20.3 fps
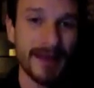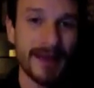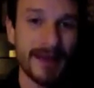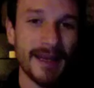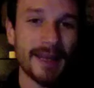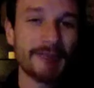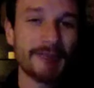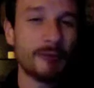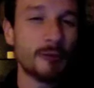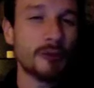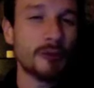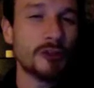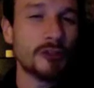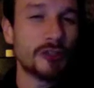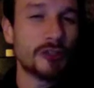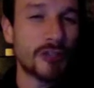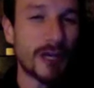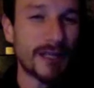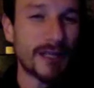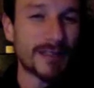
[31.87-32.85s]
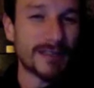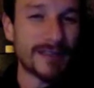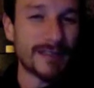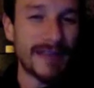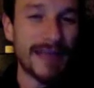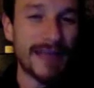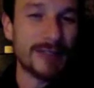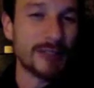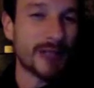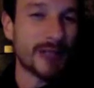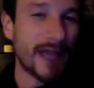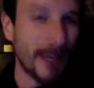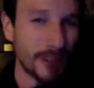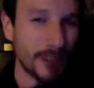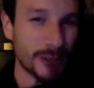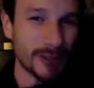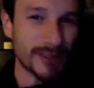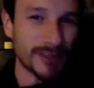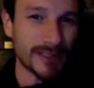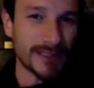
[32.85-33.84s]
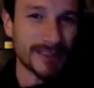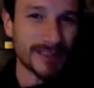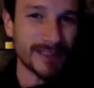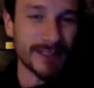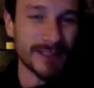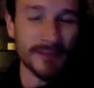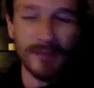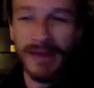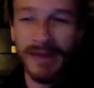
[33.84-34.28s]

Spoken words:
If it was just the education system,